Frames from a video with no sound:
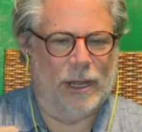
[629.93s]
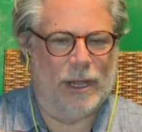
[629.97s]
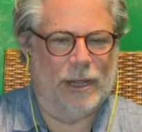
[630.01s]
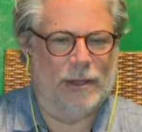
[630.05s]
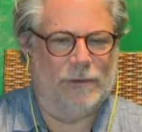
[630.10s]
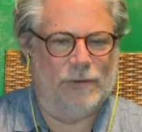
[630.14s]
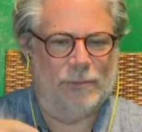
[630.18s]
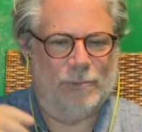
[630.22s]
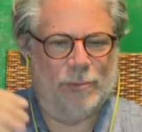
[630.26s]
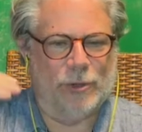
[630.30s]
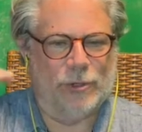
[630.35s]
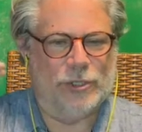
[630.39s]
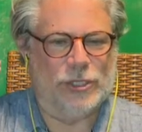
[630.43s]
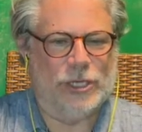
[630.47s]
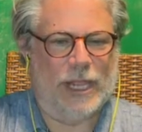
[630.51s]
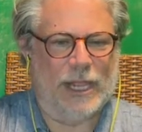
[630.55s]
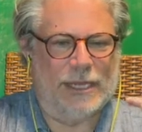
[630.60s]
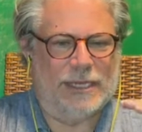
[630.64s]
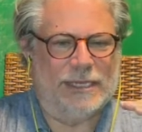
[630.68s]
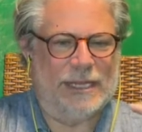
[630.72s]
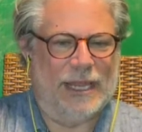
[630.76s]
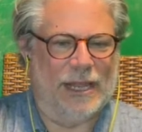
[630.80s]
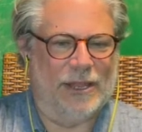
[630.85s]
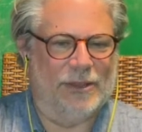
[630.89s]
of a
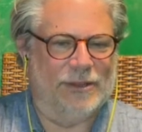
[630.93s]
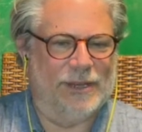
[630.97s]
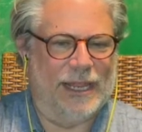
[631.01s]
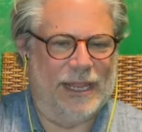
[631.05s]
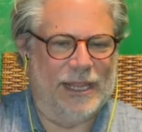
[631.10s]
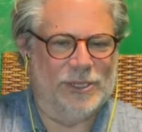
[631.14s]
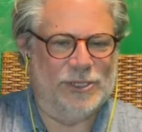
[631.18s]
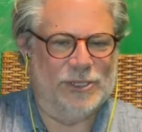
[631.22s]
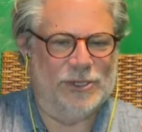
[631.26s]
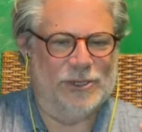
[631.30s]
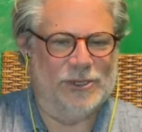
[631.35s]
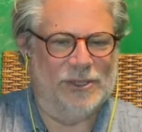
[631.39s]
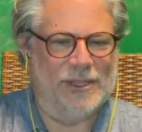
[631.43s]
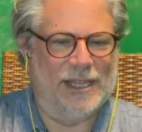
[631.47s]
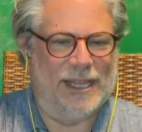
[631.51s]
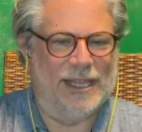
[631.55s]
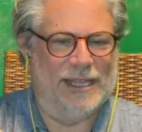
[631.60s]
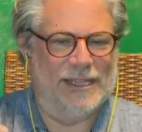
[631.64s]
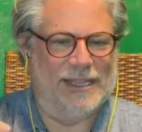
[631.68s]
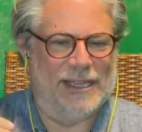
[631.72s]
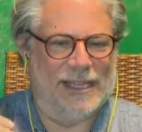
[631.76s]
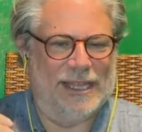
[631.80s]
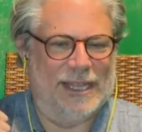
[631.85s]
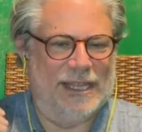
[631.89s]
projectile nature
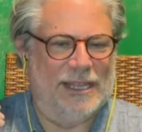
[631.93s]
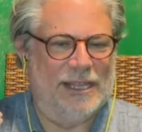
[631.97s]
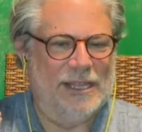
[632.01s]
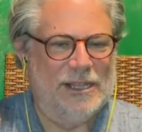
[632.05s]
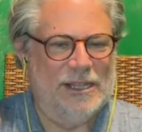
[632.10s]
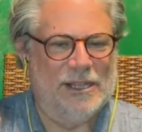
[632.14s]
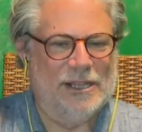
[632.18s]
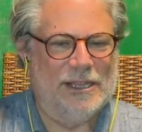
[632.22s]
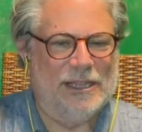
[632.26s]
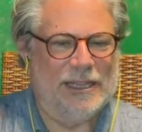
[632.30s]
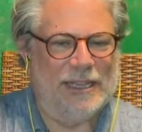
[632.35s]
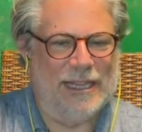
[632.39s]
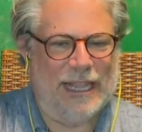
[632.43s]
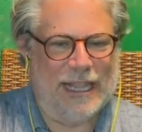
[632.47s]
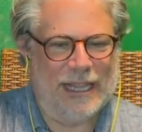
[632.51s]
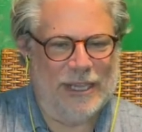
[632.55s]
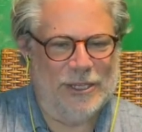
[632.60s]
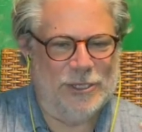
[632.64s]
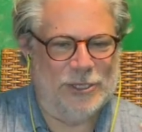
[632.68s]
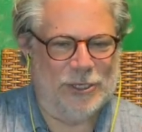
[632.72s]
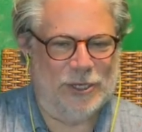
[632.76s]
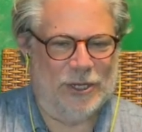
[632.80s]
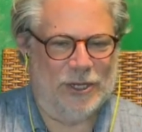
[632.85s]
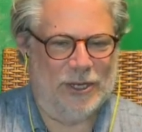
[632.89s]
than the
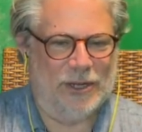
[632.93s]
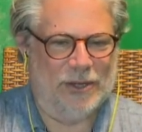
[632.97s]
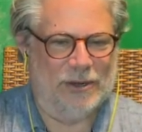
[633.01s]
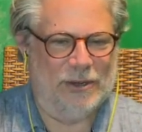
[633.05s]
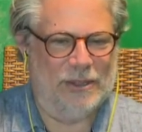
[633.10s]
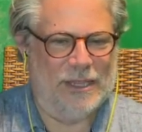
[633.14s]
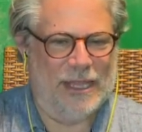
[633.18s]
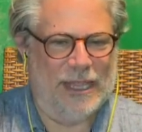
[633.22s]
laser.